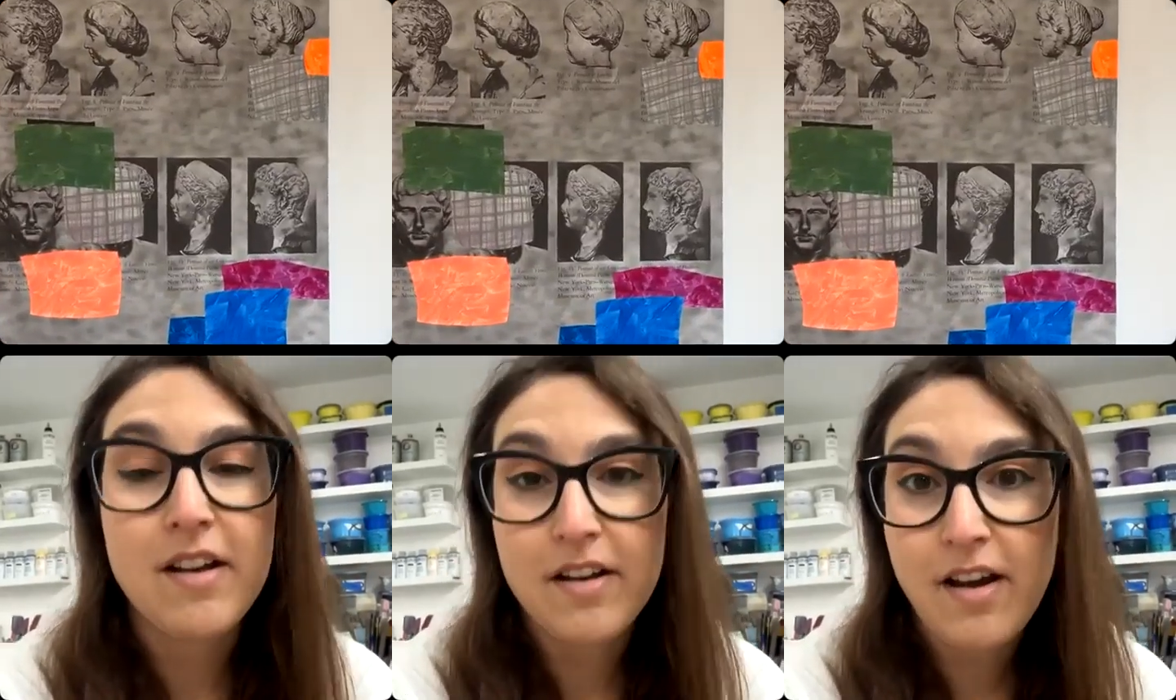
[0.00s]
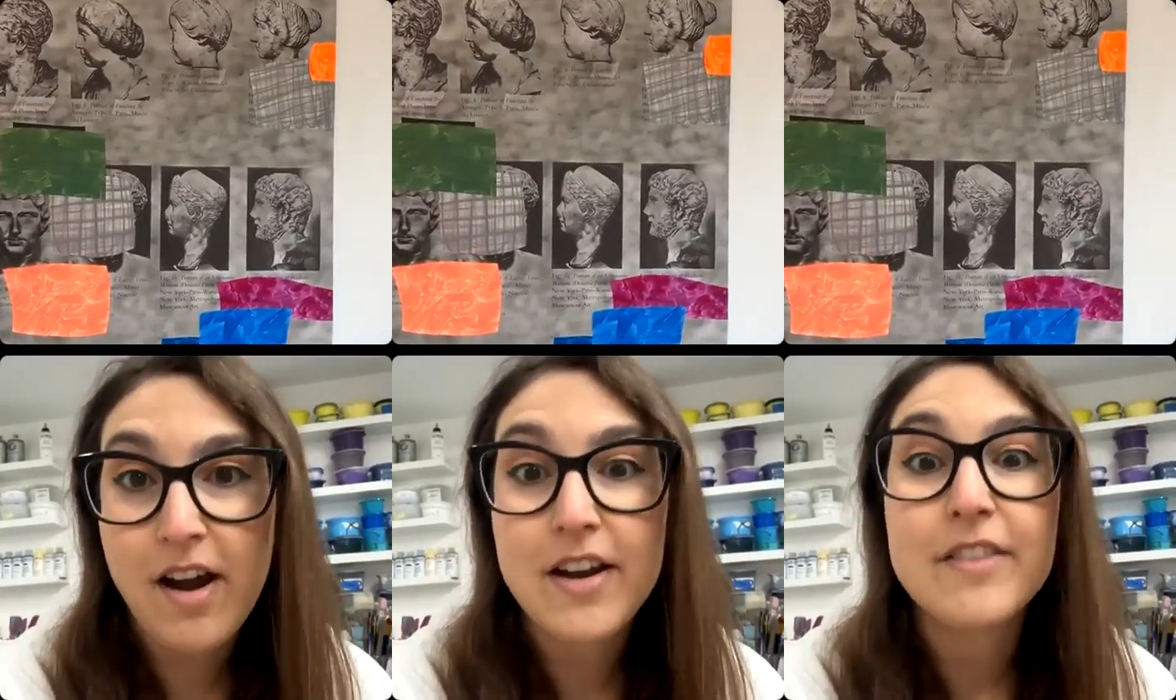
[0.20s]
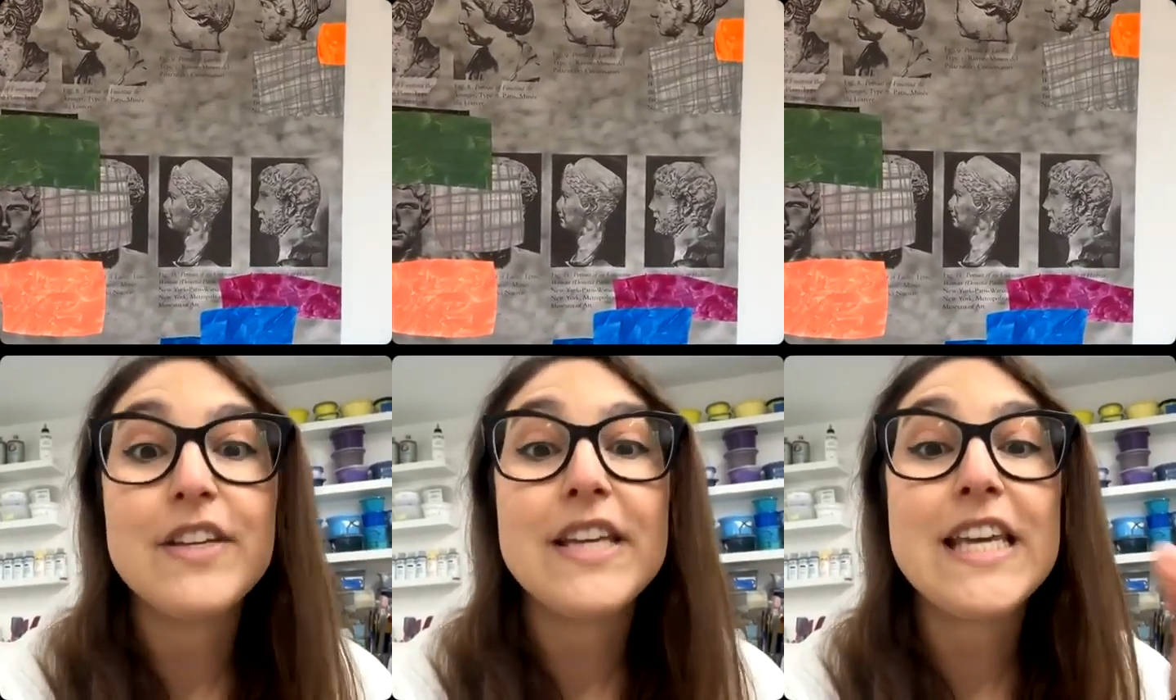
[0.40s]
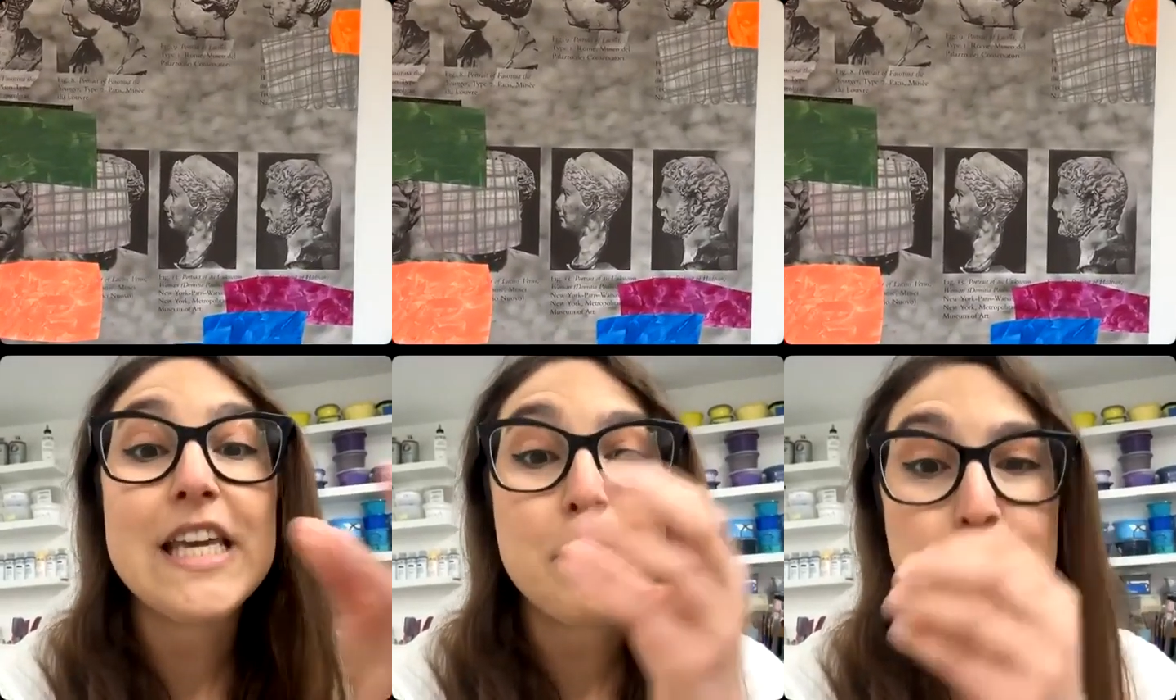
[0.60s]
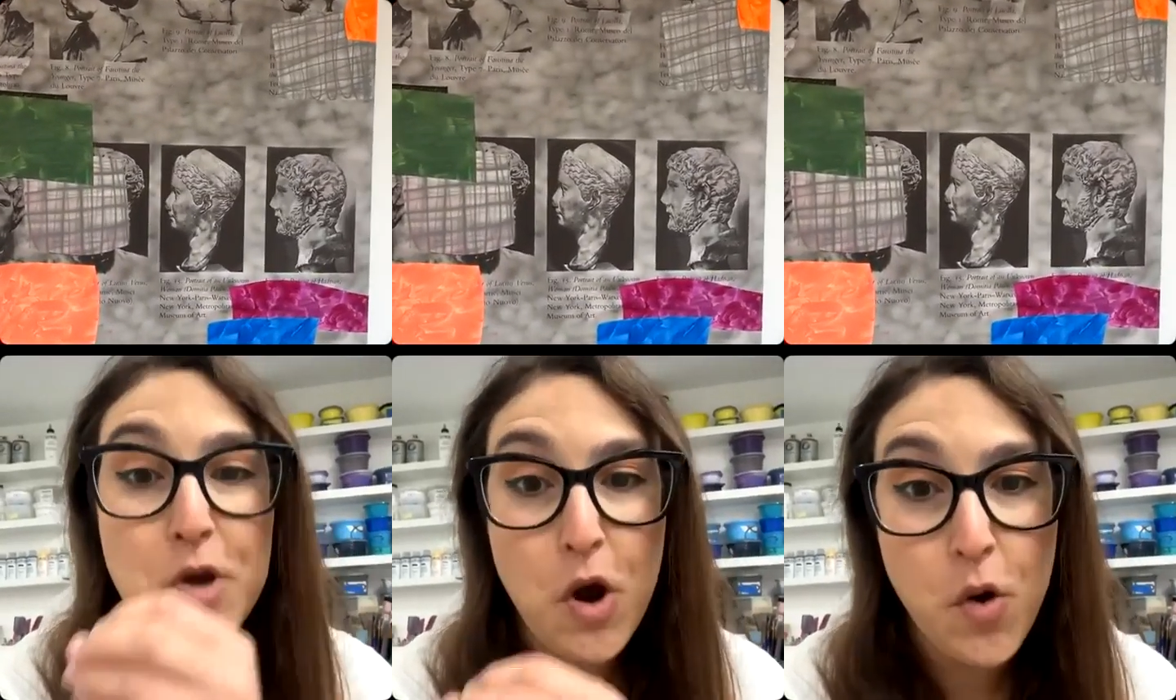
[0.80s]
kind of
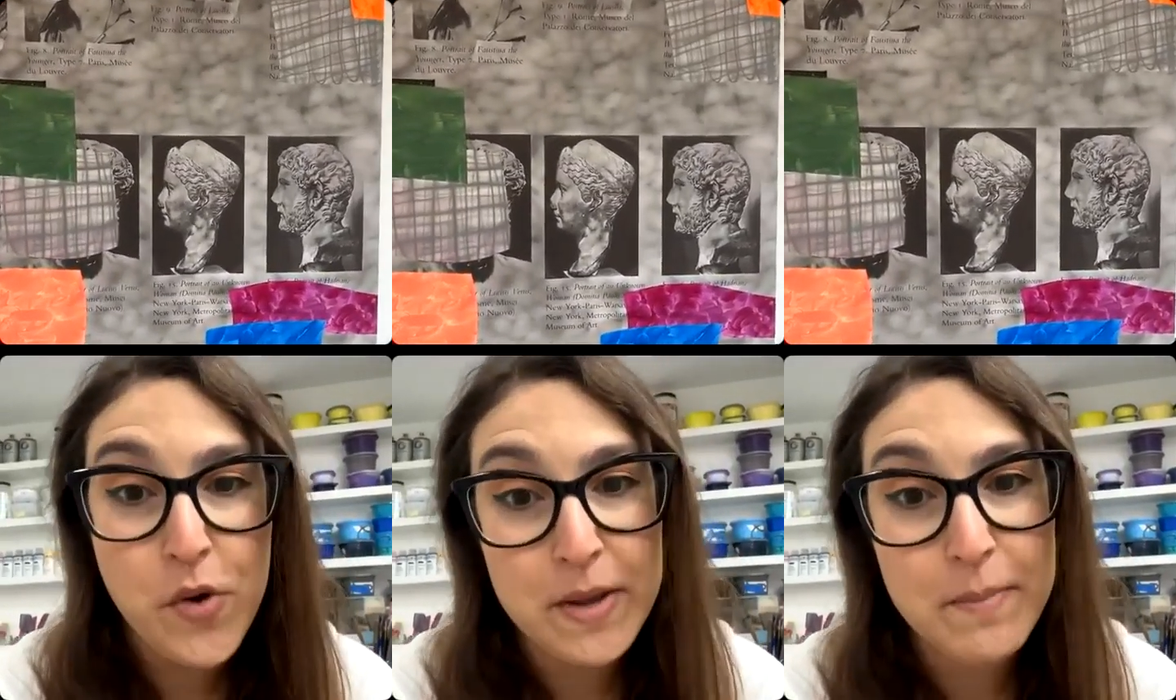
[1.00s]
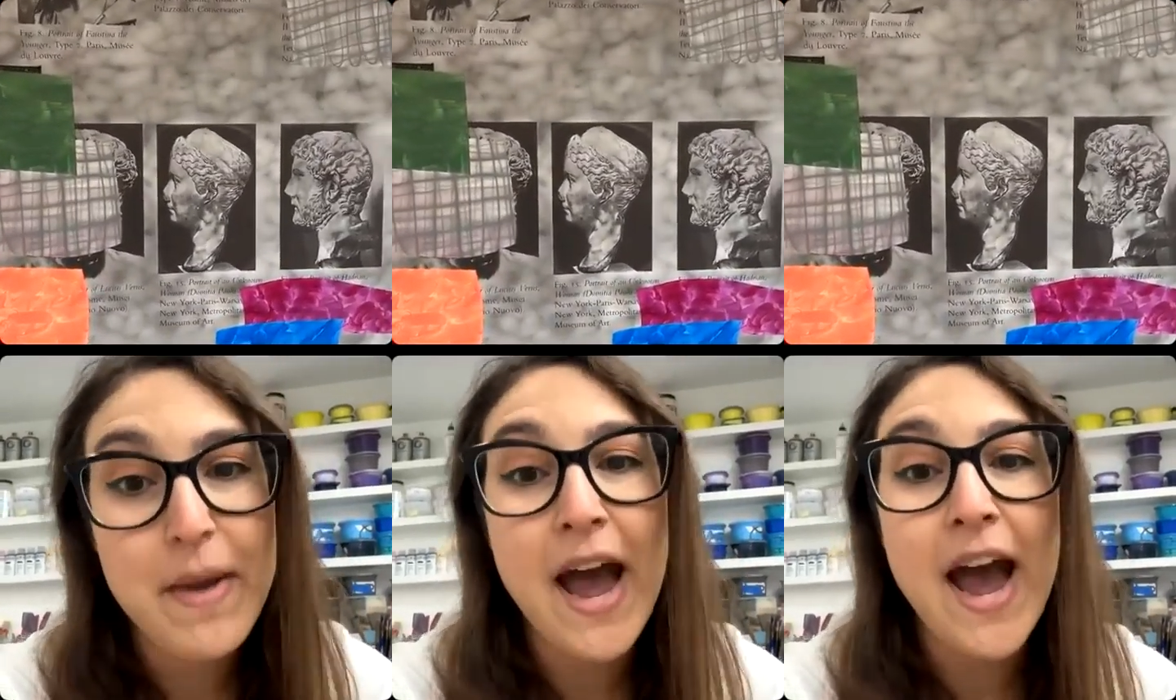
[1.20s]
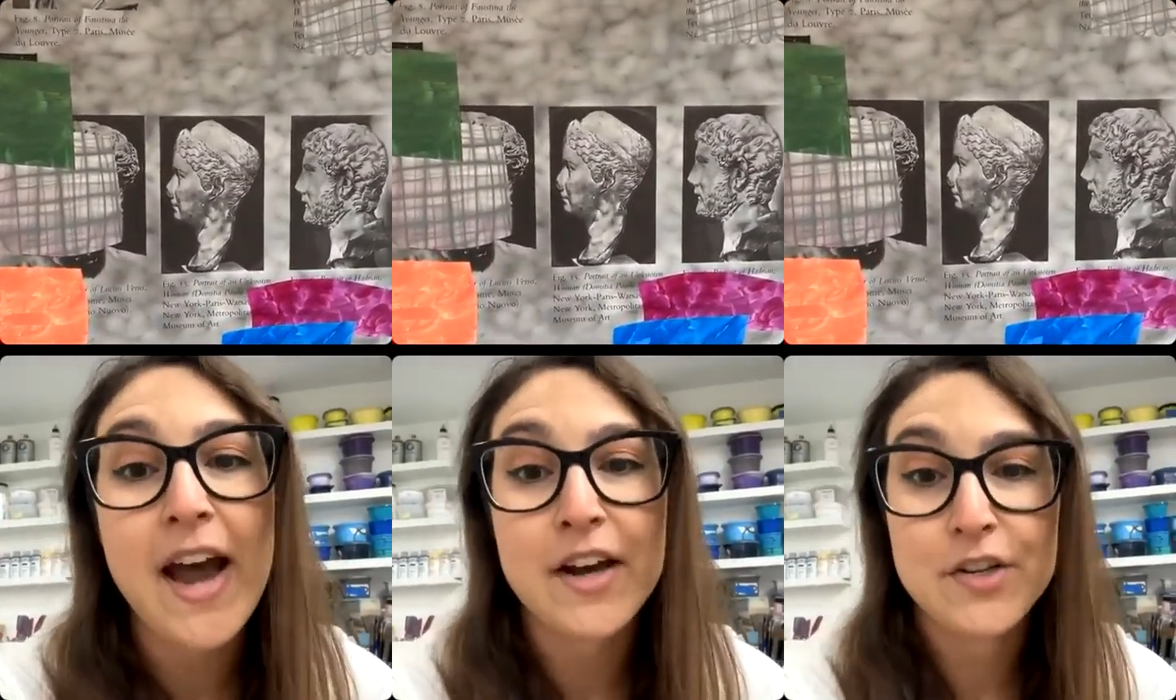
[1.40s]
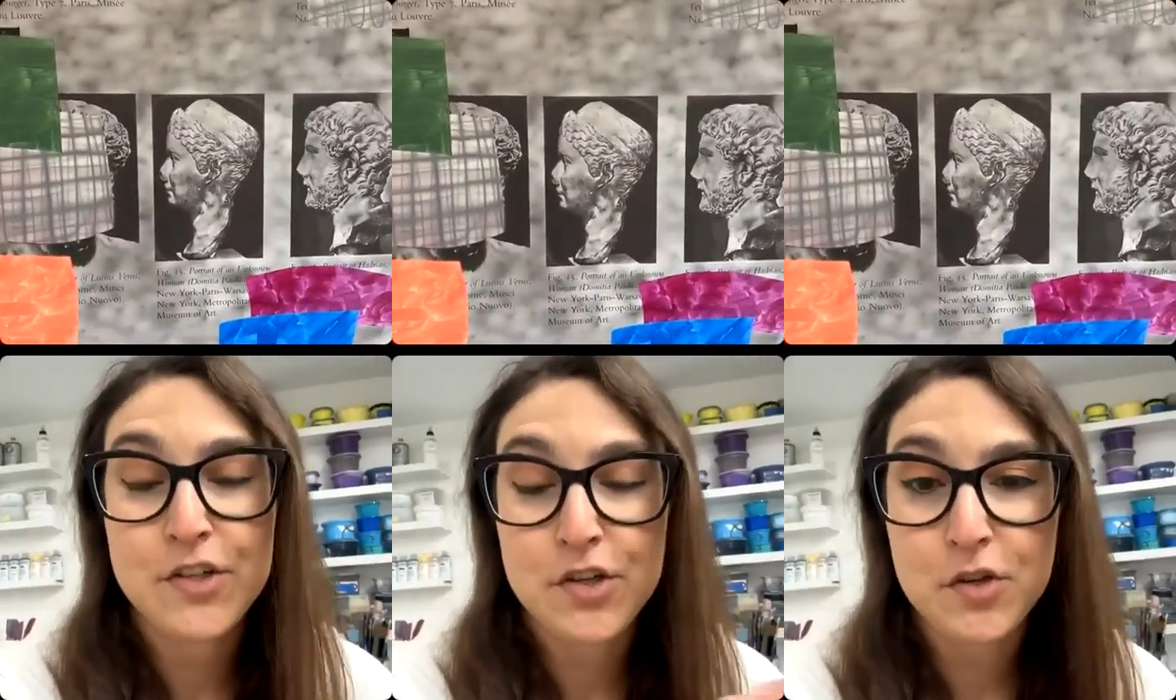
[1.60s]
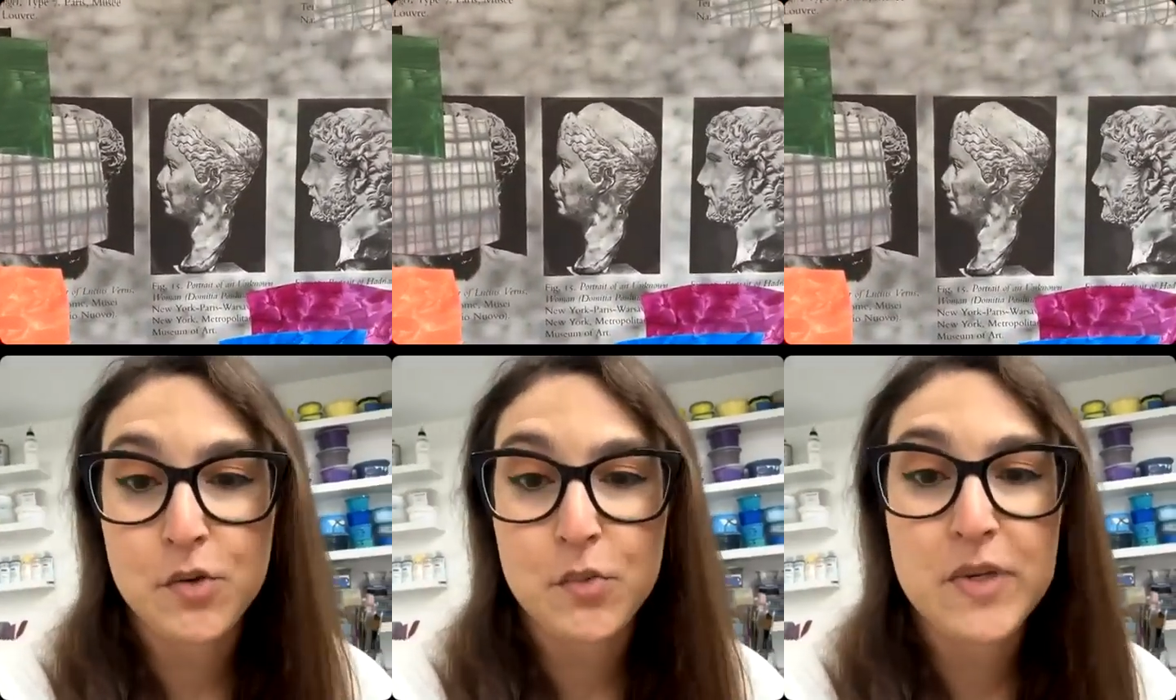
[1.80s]
keep going back to.